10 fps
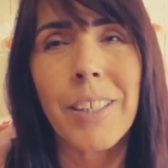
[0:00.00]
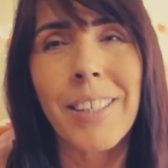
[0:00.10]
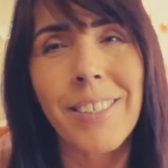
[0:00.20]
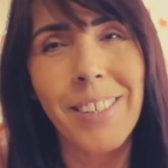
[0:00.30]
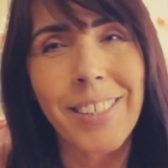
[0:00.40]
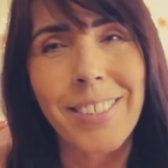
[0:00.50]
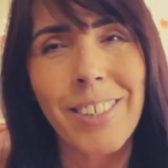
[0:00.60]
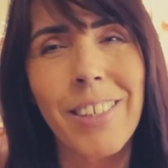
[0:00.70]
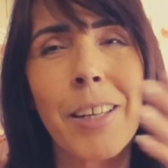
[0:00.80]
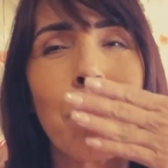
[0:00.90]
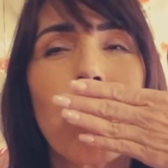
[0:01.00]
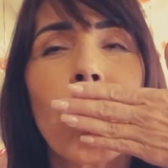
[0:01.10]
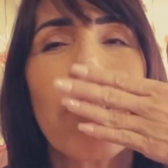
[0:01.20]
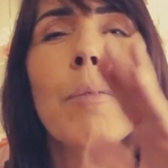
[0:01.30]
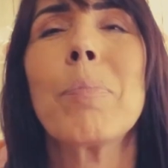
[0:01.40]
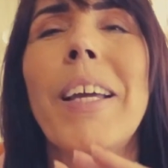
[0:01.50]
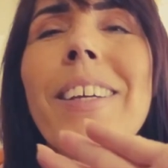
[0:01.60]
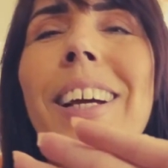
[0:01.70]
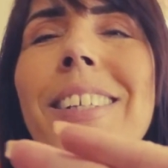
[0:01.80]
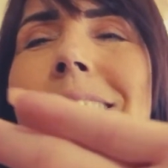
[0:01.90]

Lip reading: And until I see you again, bye you guys.